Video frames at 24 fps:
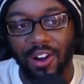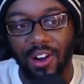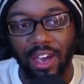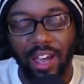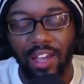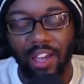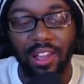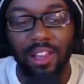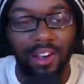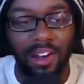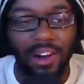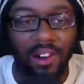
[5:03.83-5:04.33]

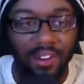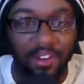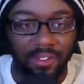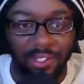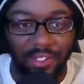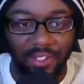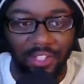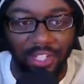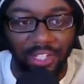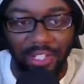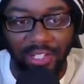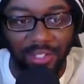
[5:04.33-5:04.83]
LR
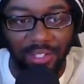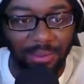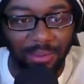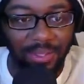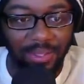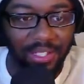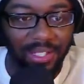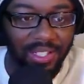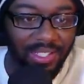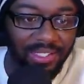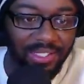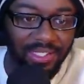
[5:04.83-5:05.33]
Vegeta,
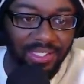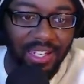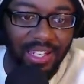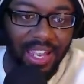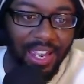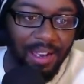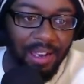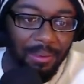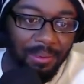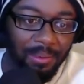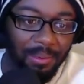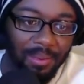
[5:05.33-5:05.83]
because
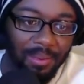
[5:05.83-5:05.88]
damn.